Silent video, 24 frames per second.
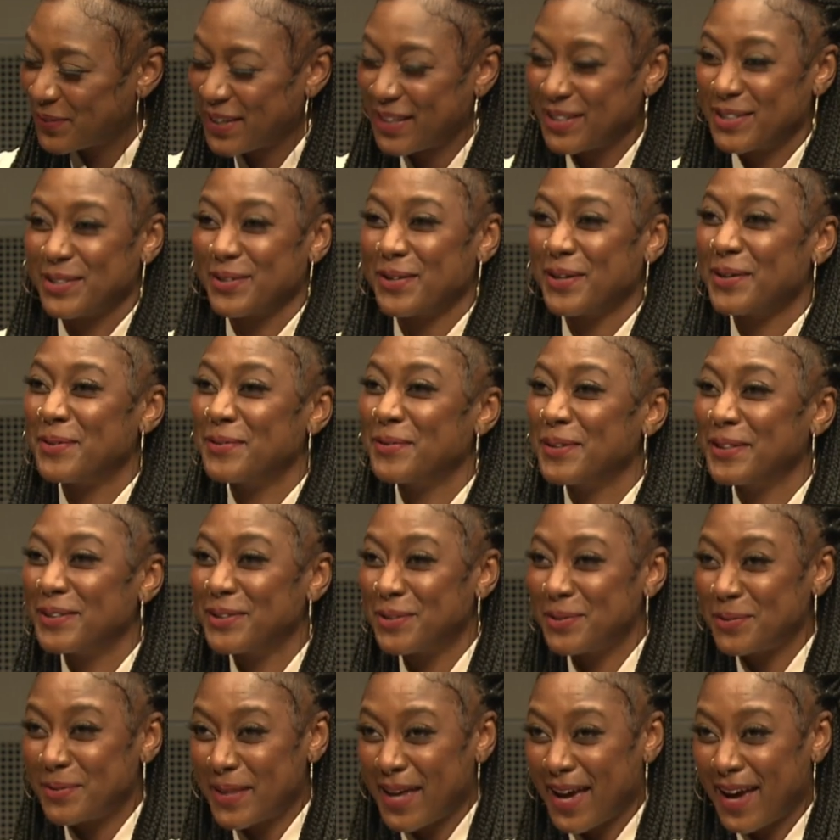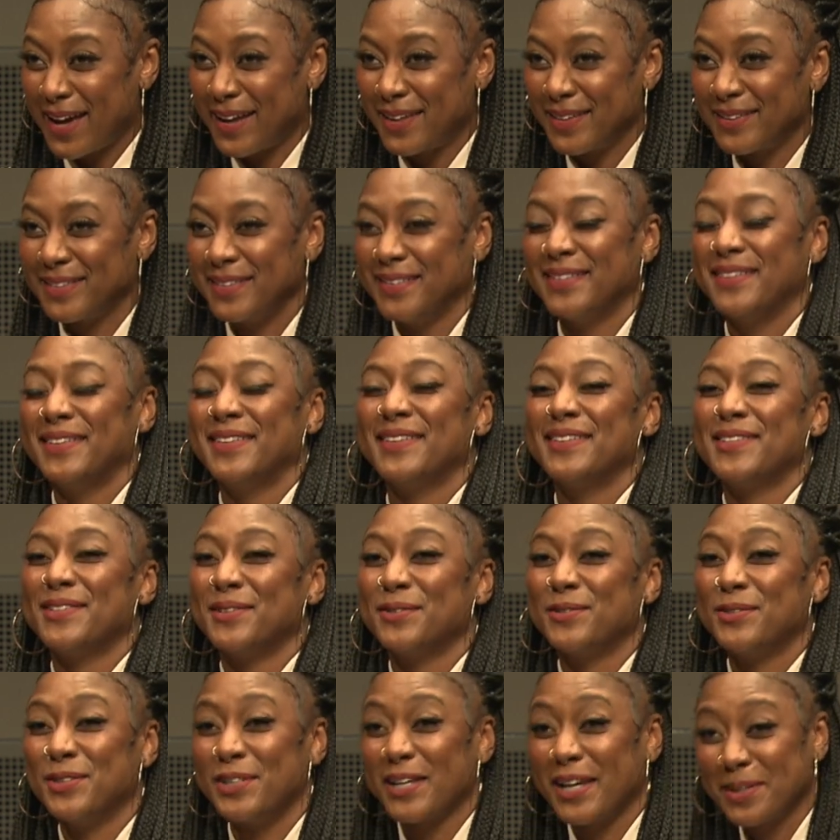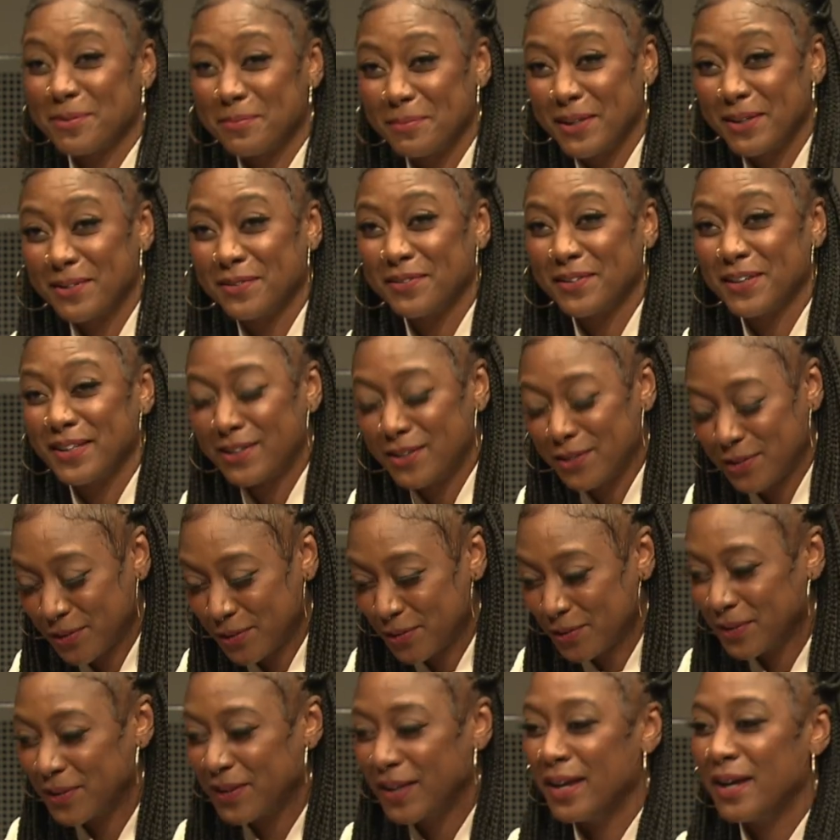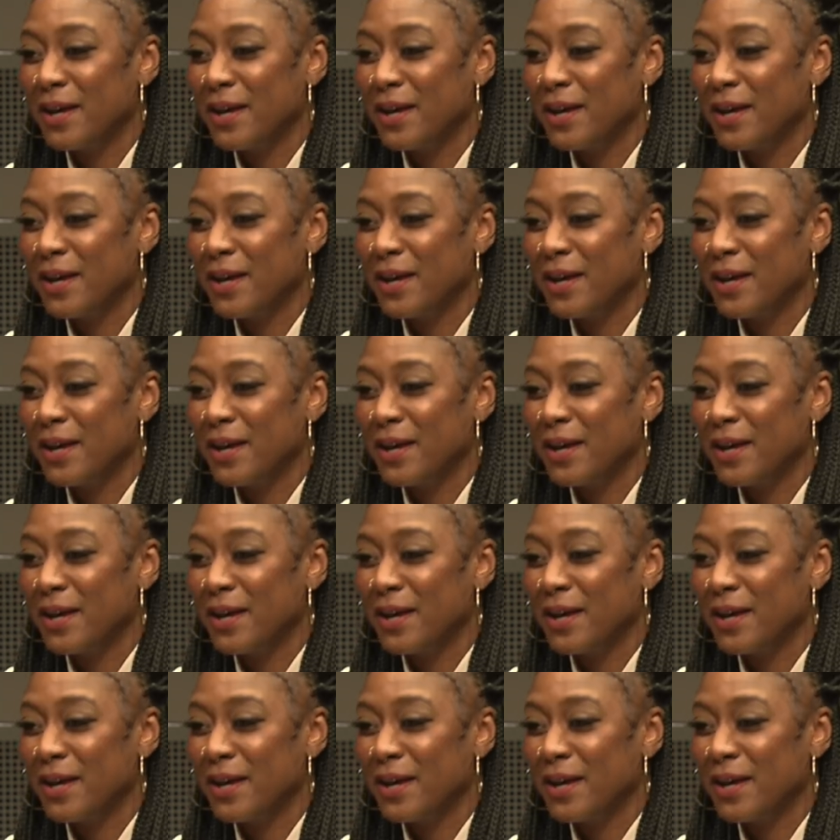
and so I don't want to do that. So check me if I do.